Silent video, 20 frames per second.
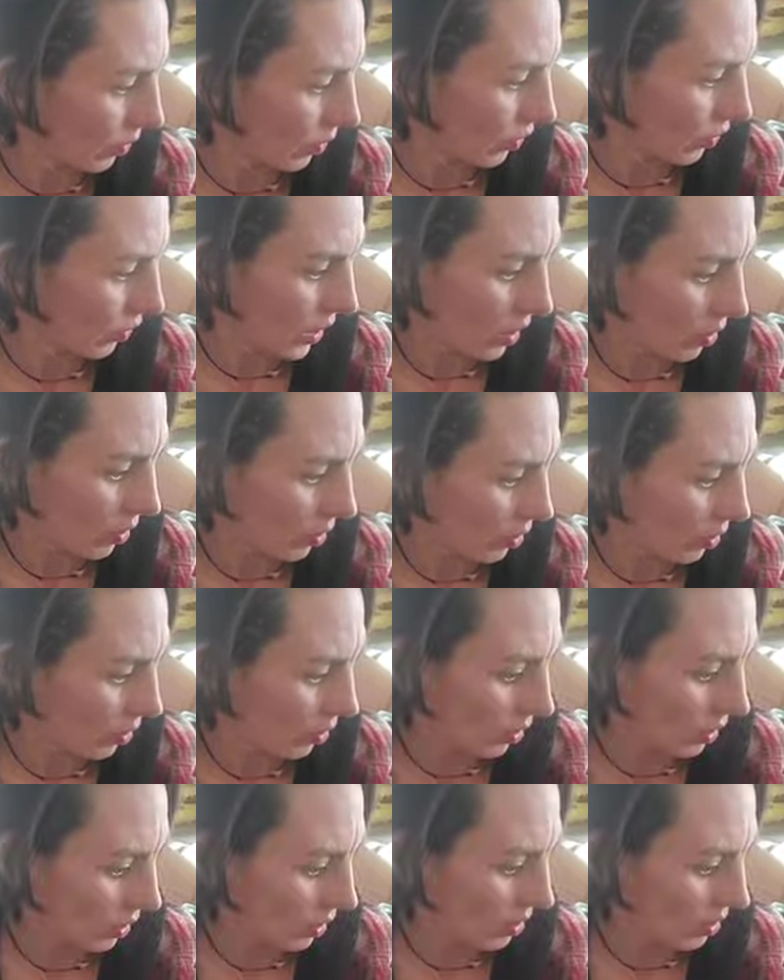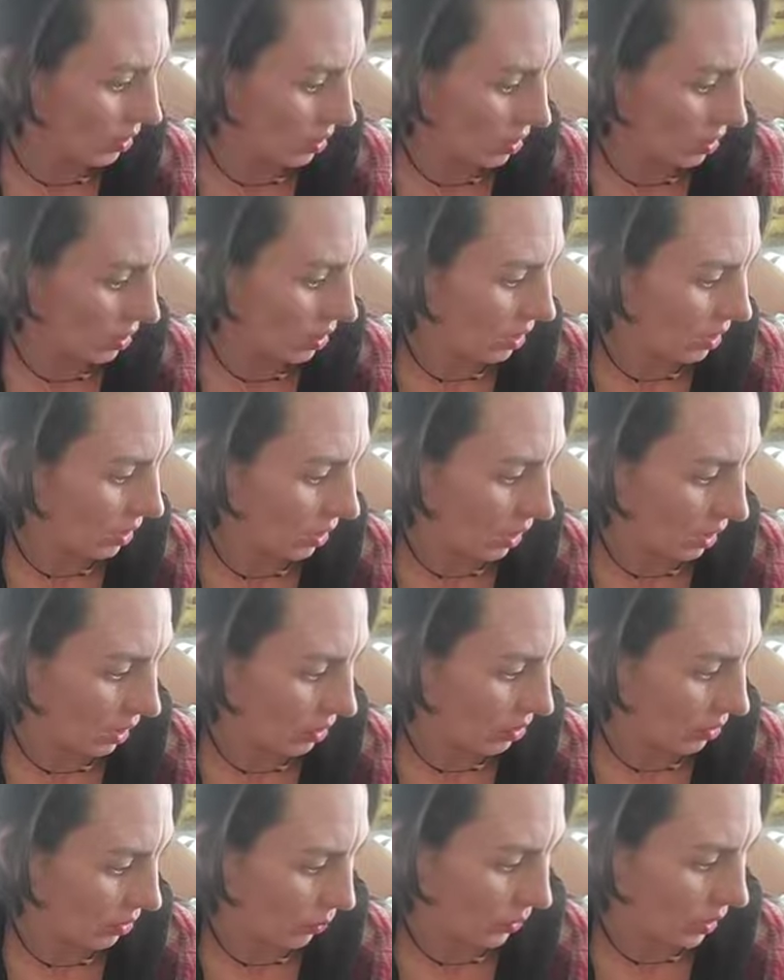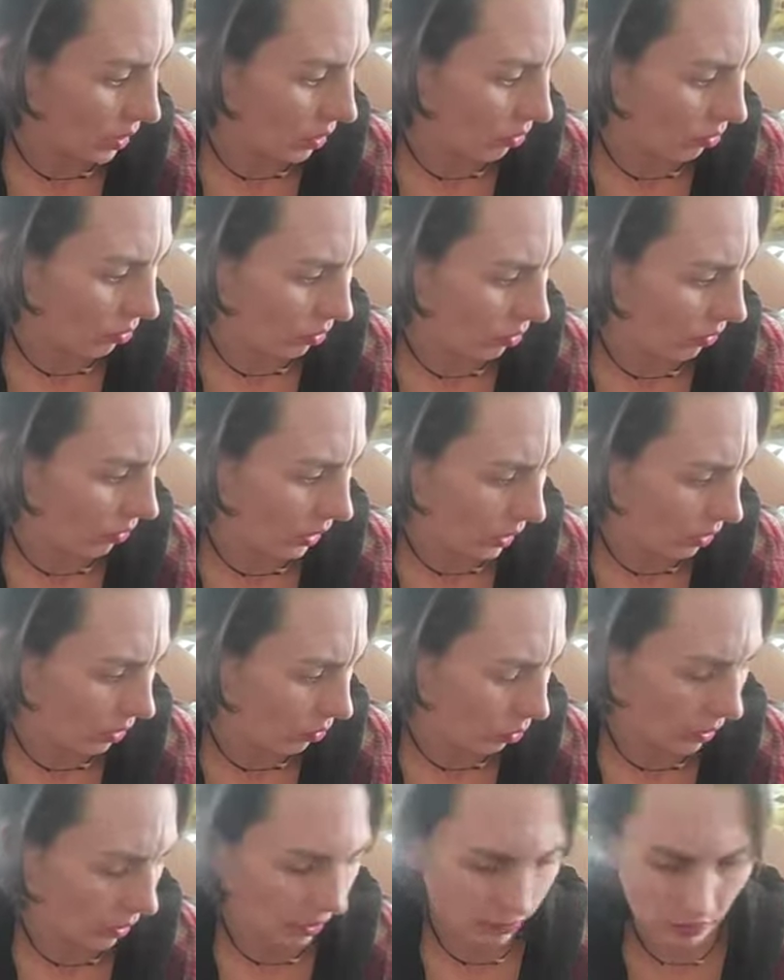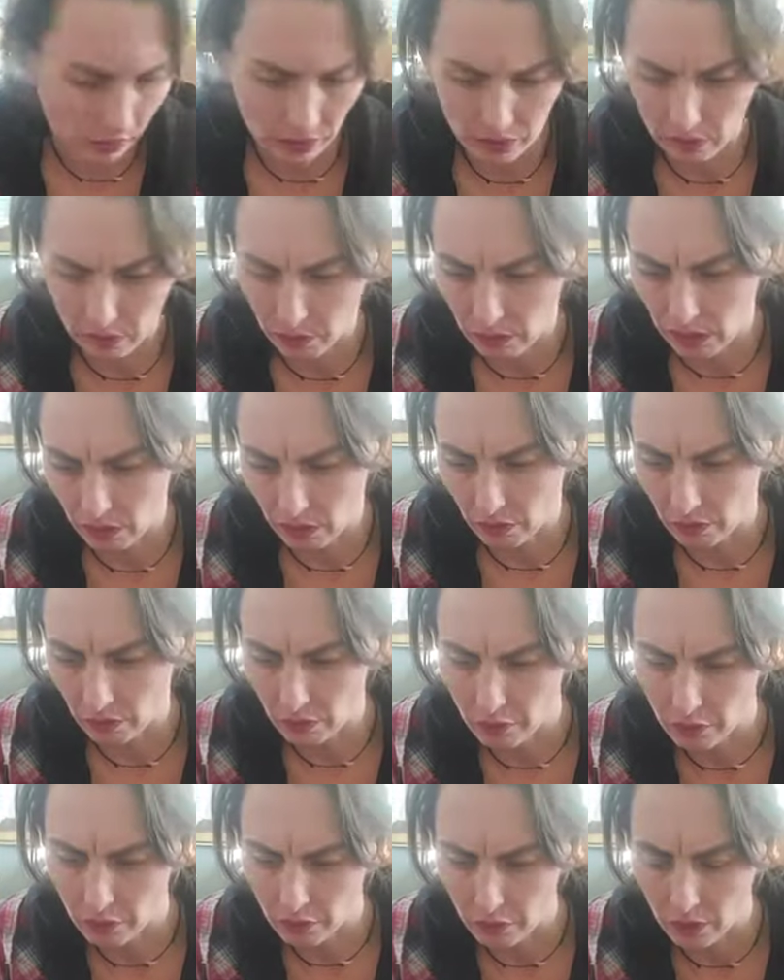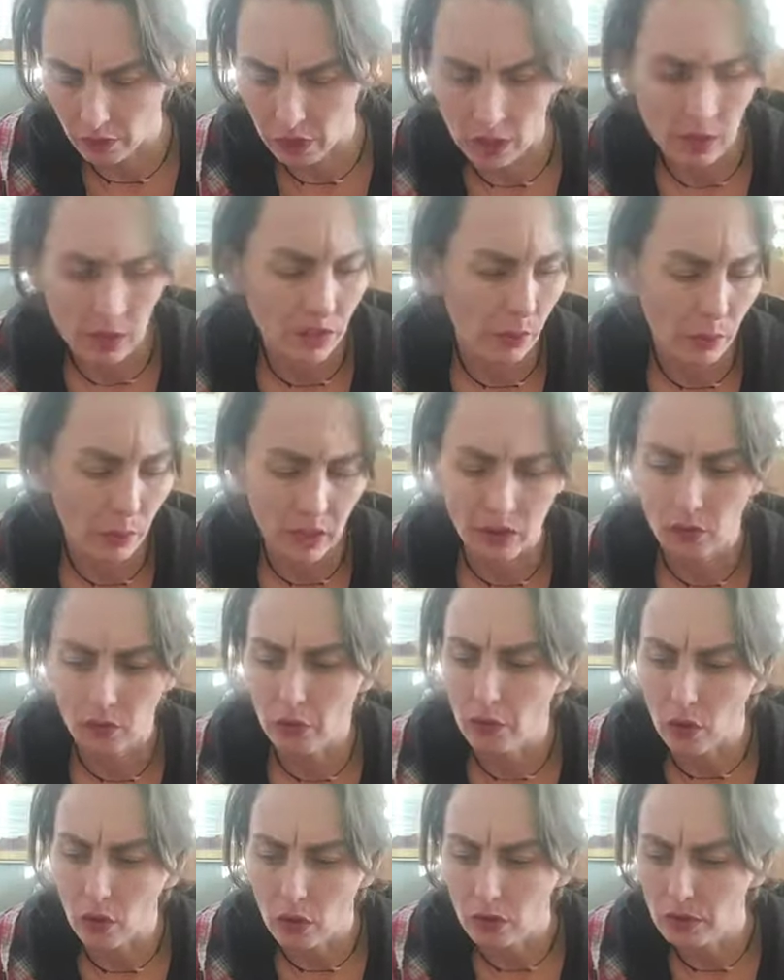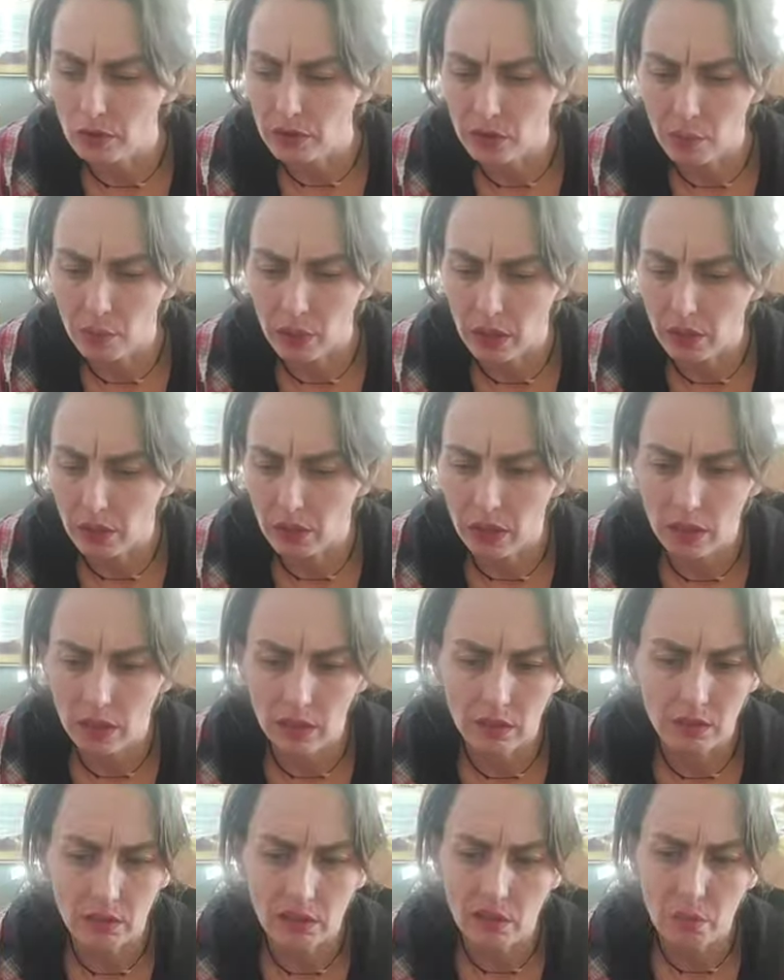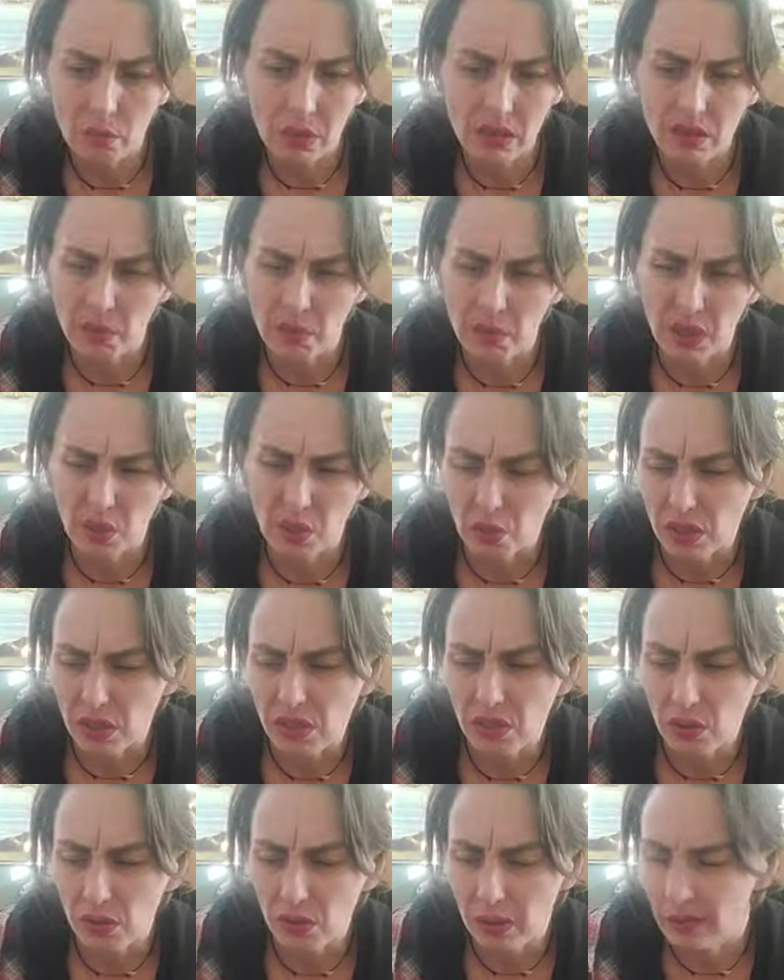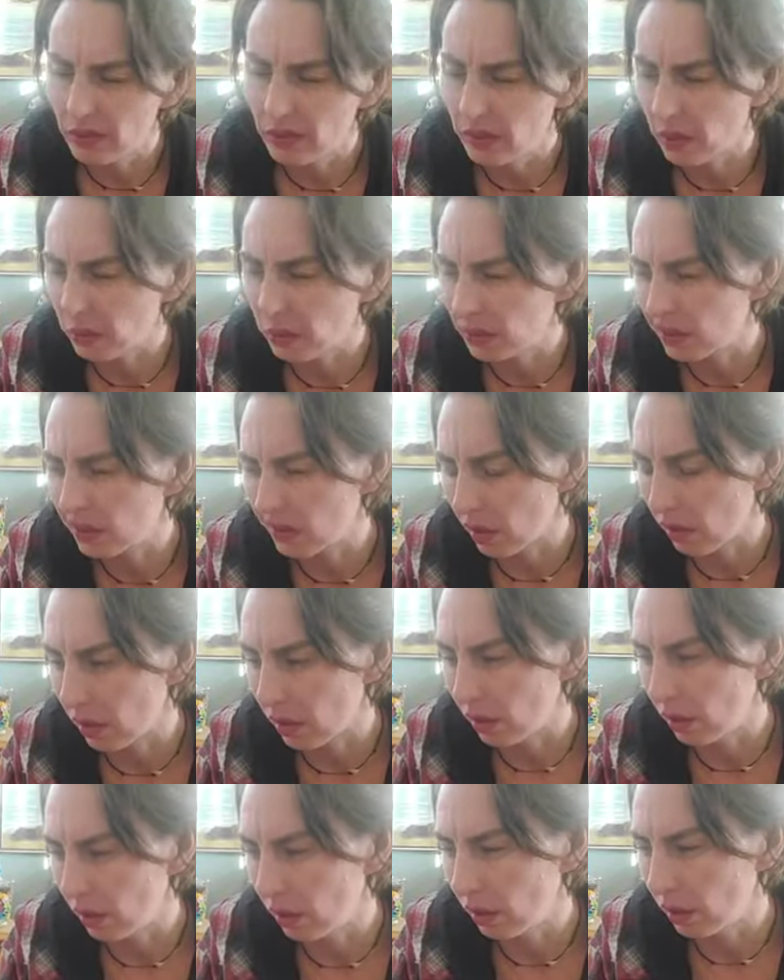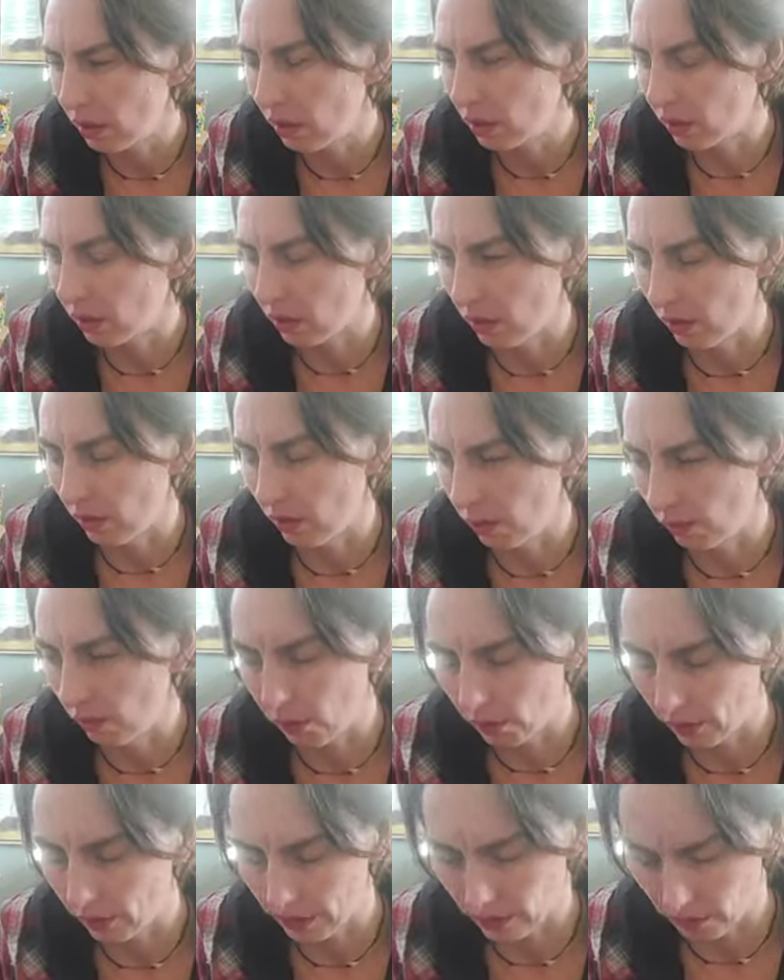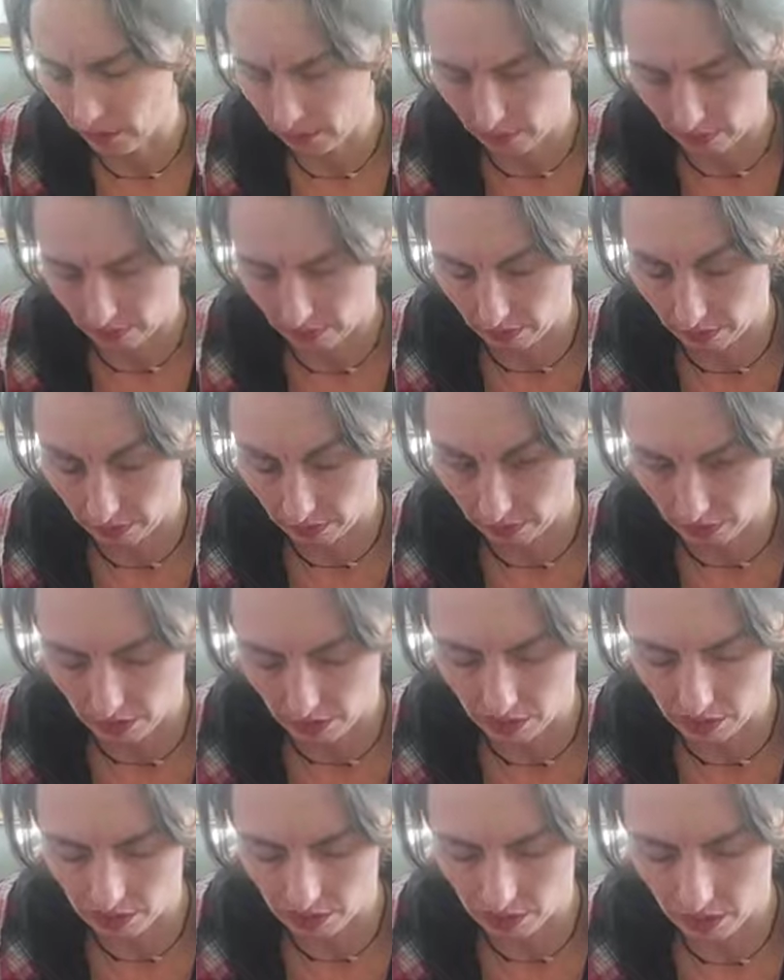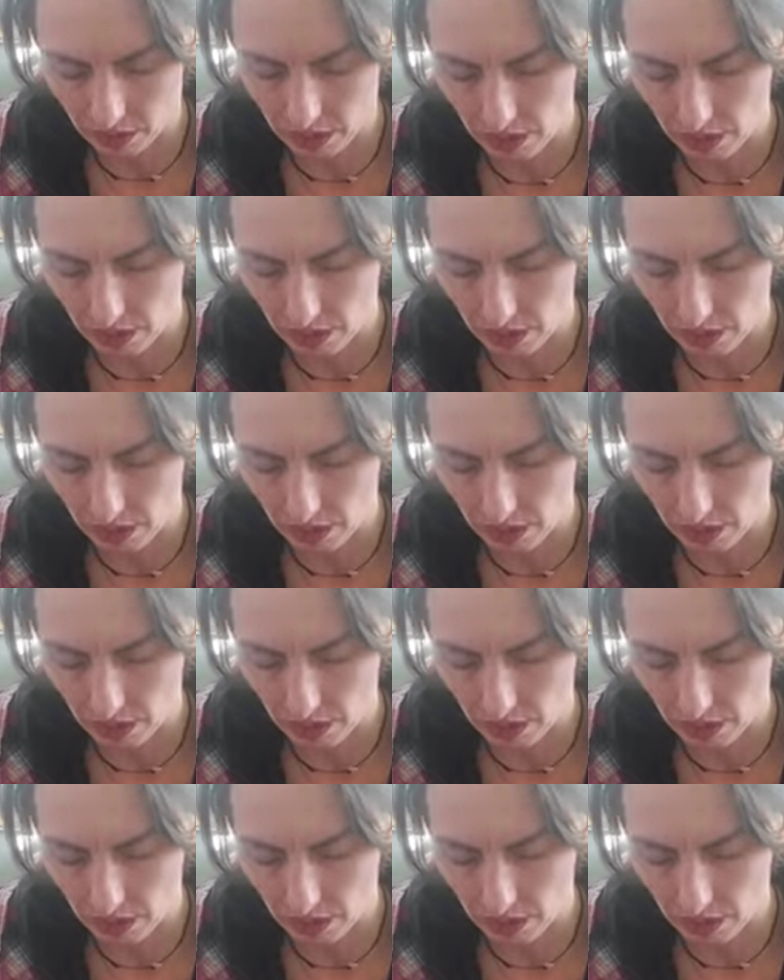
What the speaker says: fear existing as something, or like whatever, something false appearing to be something real, even though it's not. Whatever that saying is.